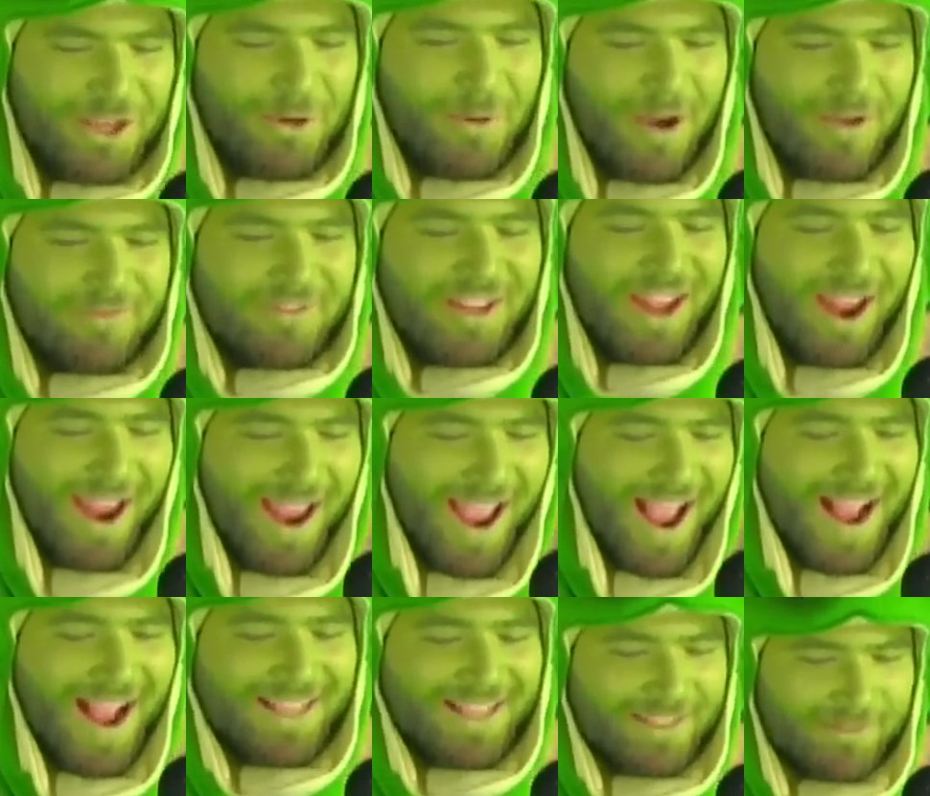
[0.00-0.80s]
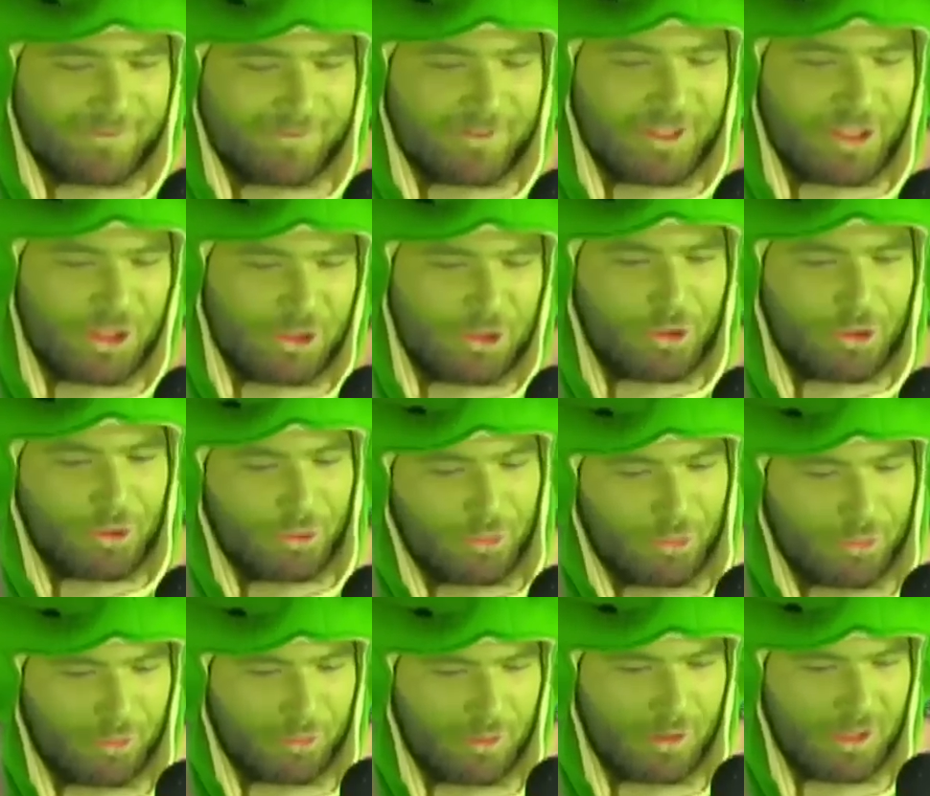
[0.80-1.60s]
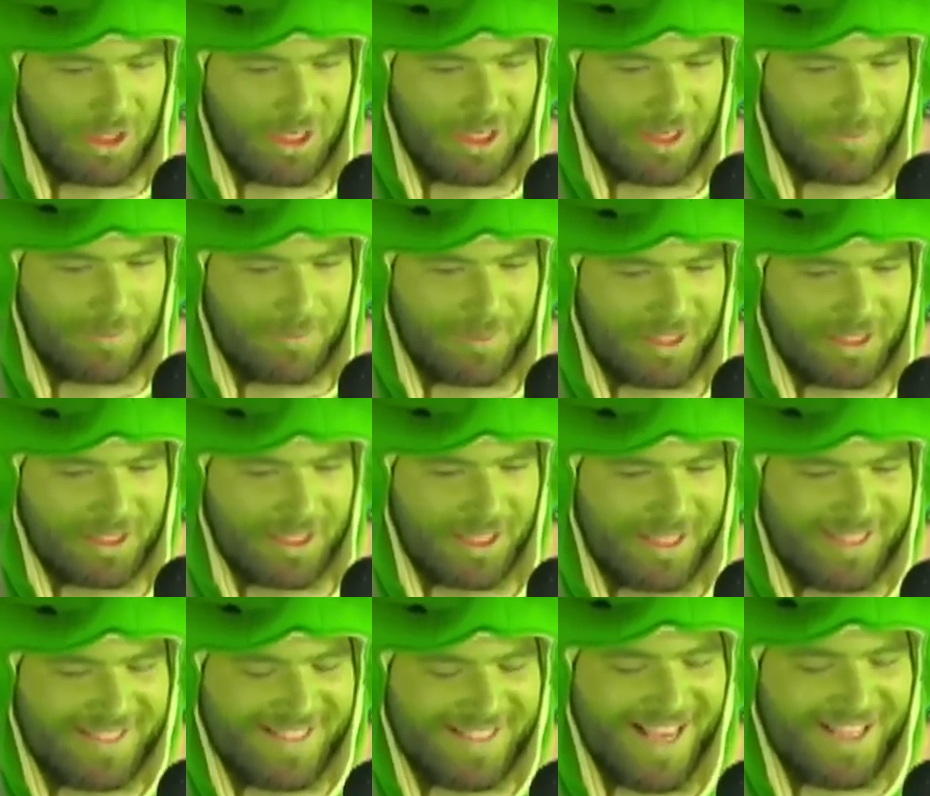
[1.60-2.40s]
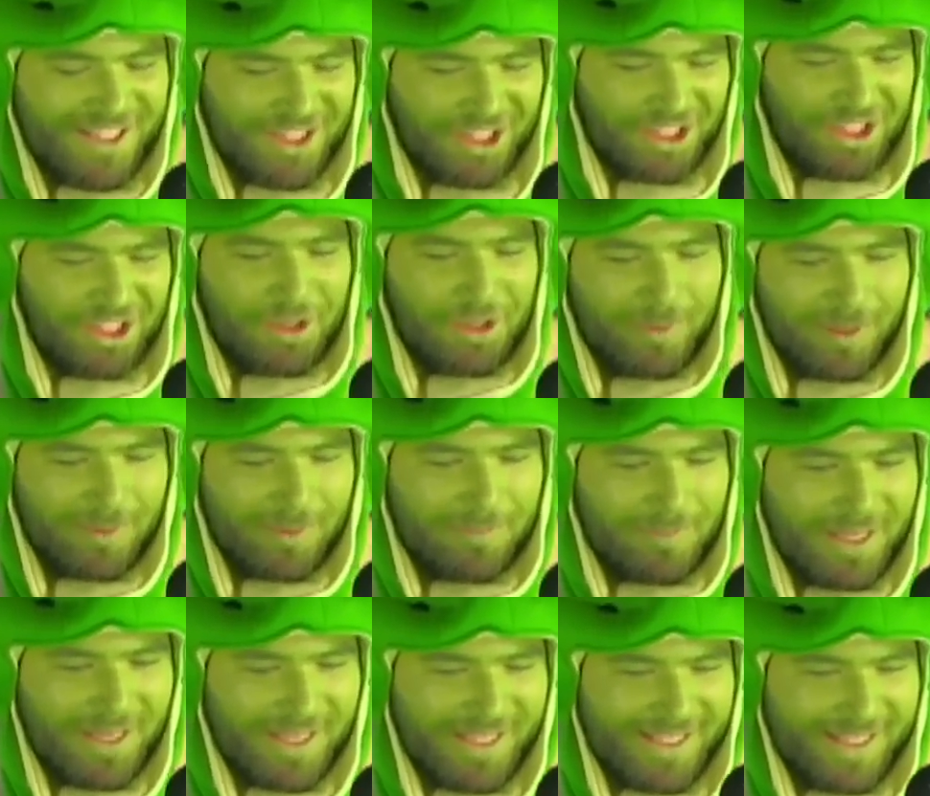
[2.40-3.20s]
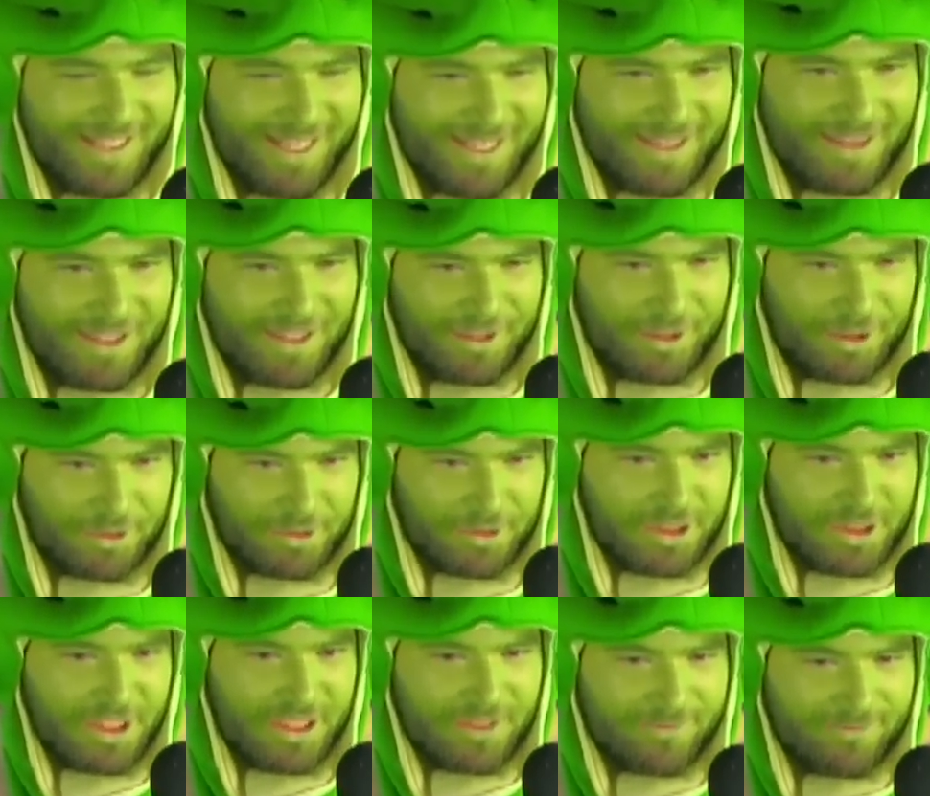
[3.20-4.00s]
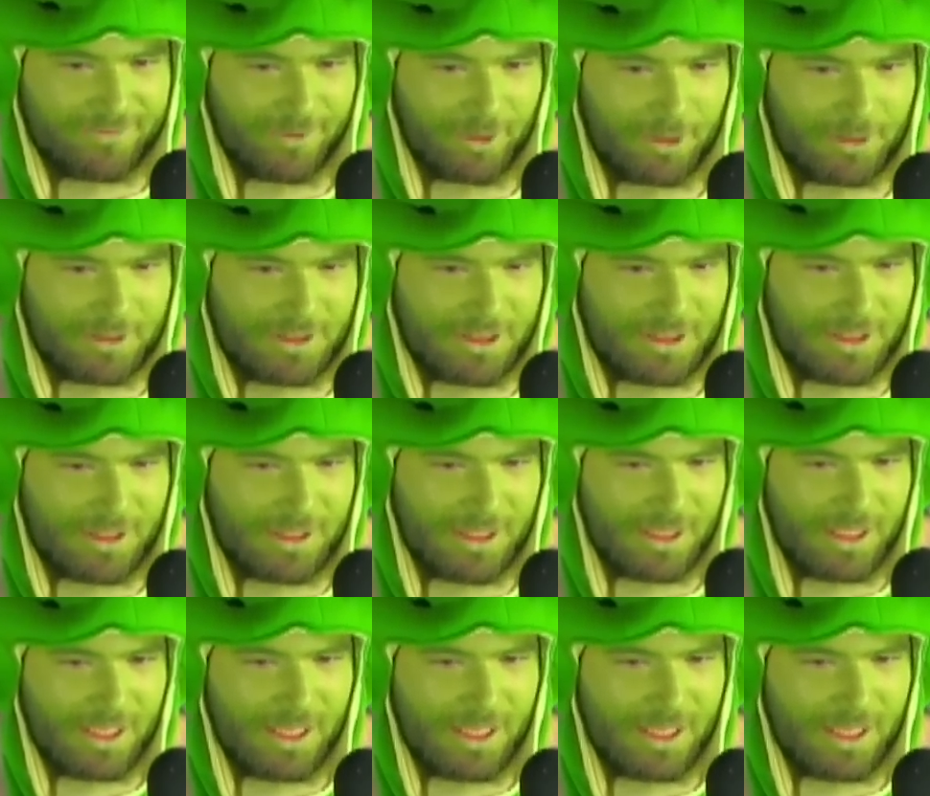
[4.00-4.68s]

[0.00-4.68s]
you have to actively do, because as a human being, I think your default